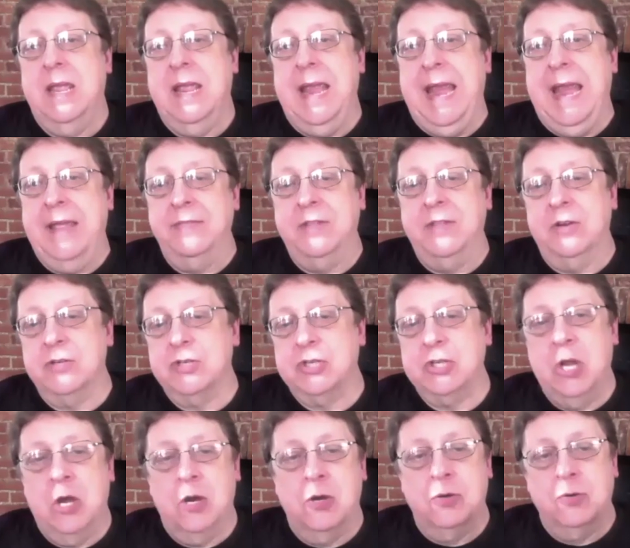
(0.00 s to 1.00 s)
and there's
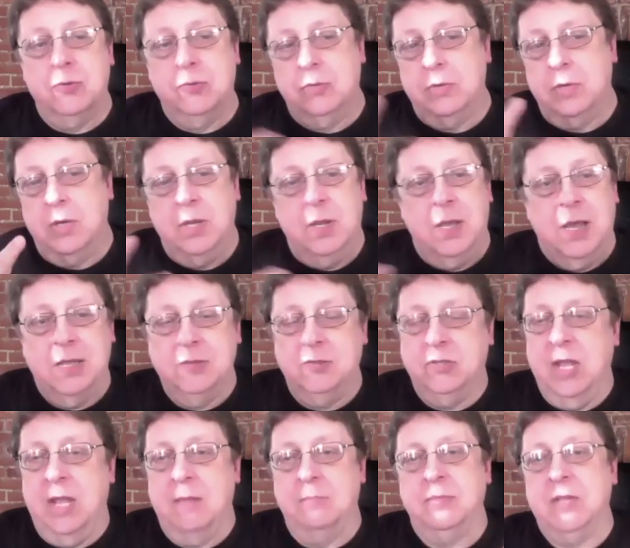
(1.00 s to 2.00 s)
no
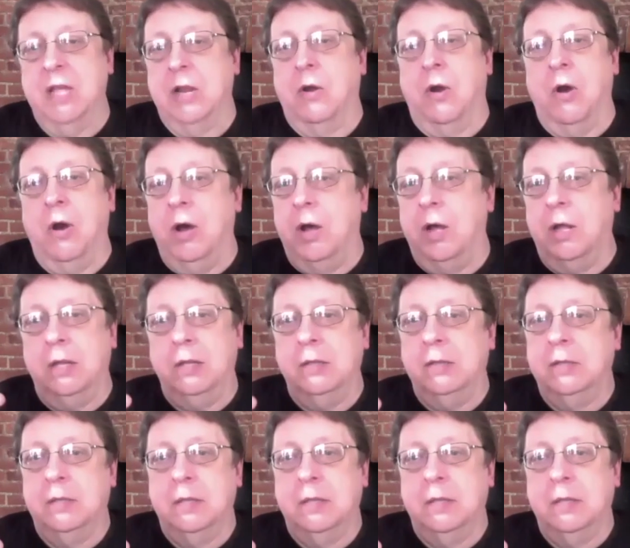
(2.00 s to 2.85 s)
attempt at all